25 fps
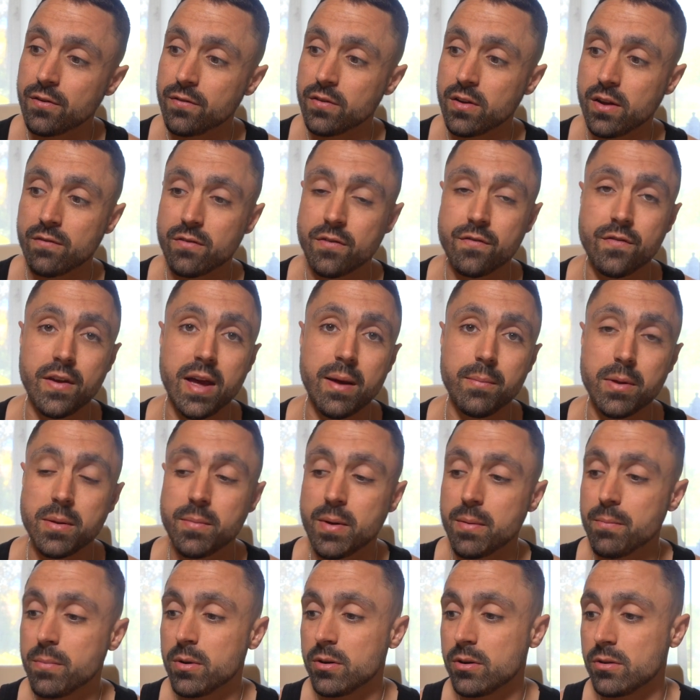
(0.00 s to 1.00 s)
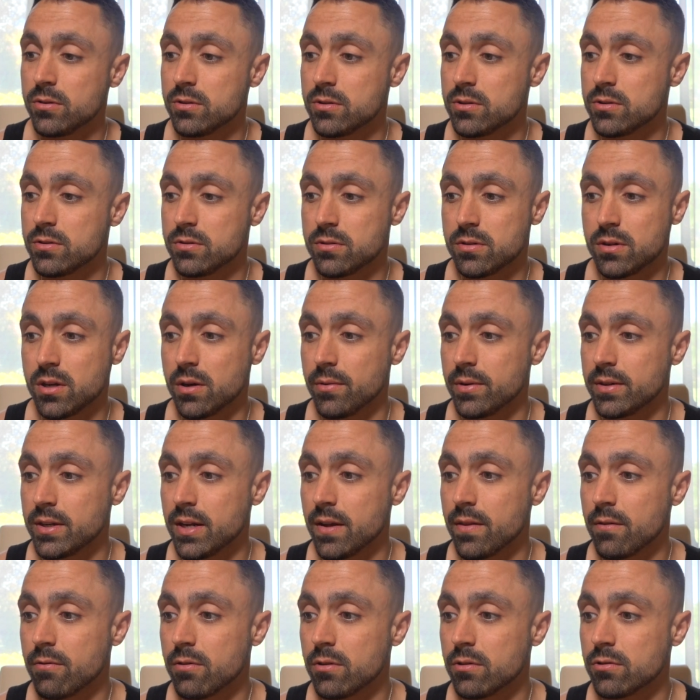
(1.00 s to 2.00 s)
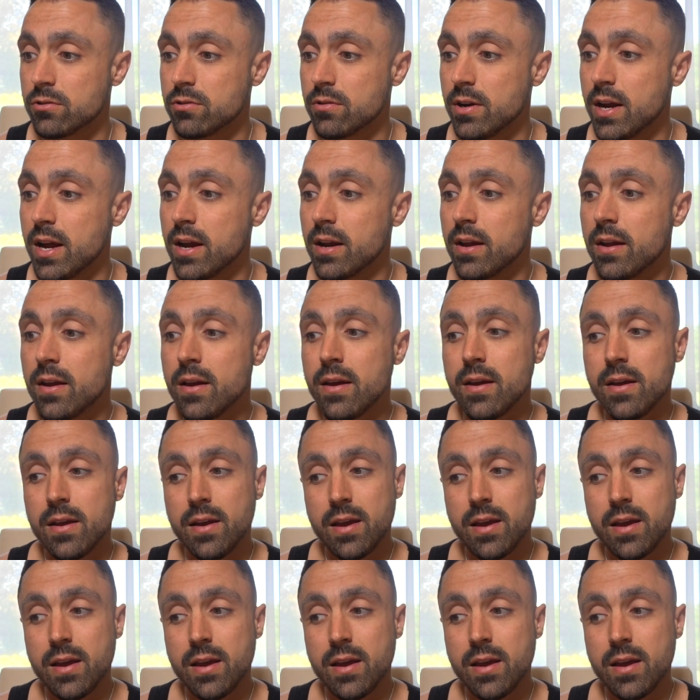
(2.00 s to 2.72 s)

if you have a family member who's going down the wrong track.